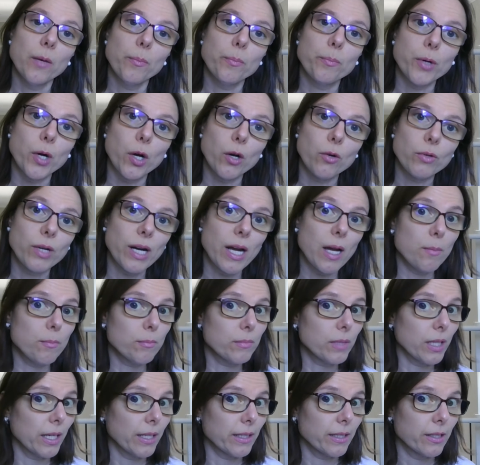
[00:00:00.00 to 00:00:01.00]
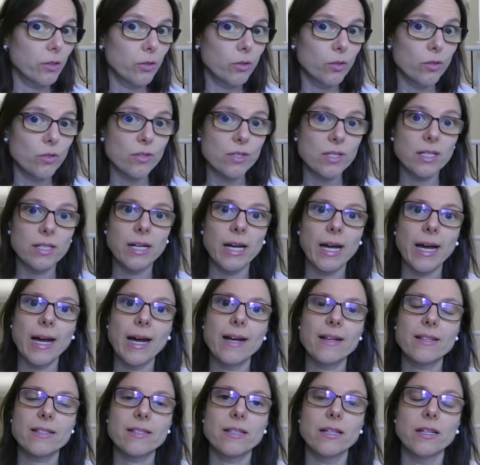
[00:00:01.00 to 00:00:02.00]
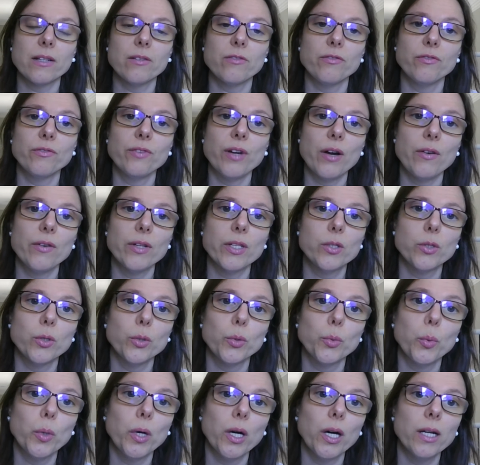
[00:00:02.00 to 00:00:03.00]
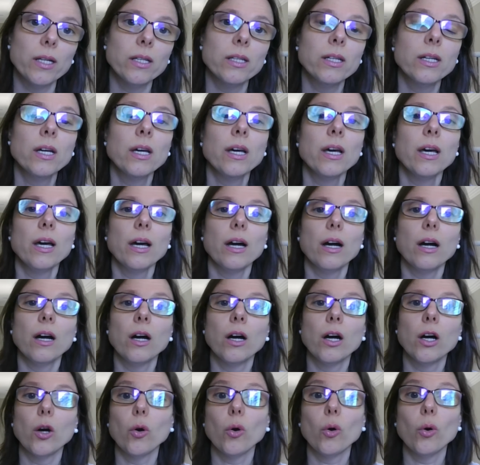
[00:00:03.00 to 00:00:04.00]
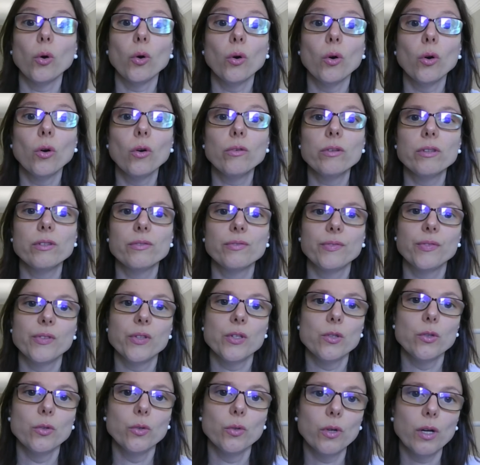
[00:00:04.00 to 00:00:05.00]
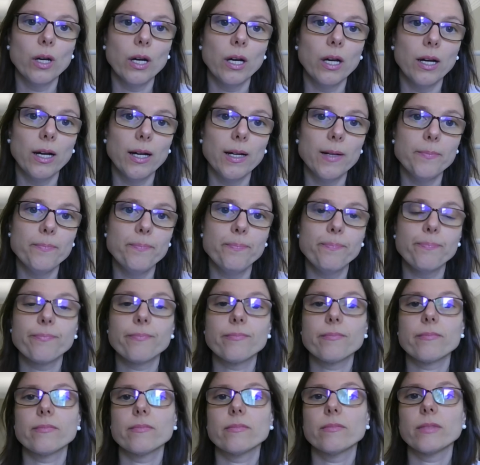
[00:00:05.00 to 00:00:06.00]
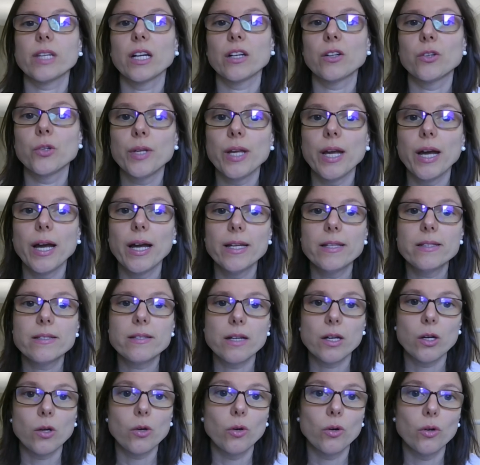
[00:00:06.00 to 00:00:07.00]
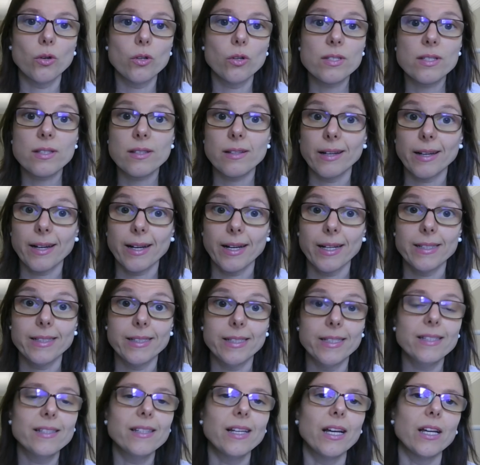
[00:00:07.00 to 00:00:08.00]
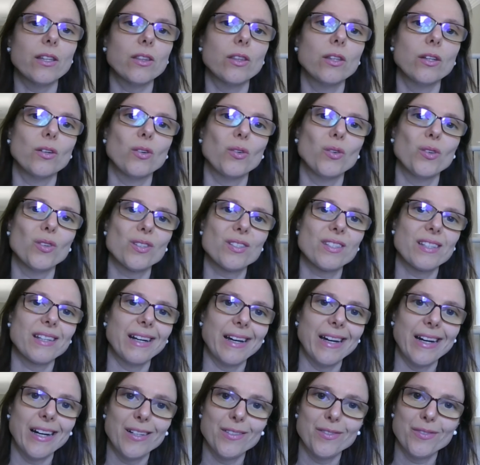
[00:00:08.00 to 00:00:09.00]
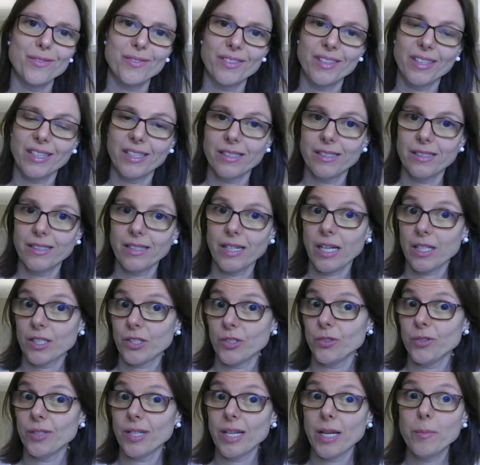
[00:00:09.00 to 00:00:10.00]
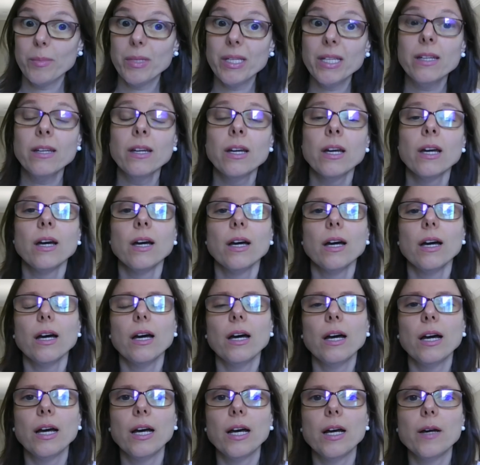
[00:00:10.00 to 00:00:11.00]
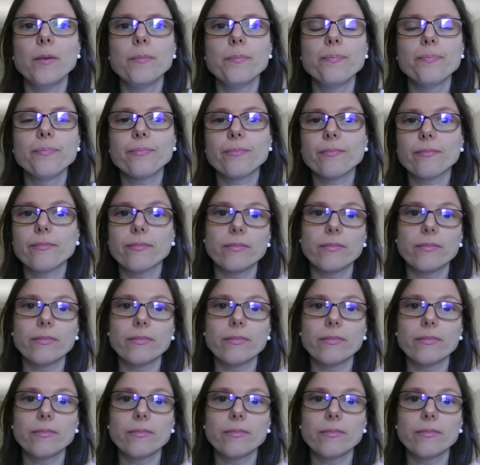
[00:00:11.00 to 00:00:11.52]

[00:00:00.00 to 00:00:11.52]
program like AUSIT has a very good one uh, or if you um, create a course like I did like the course that I have uh, at Udemy um,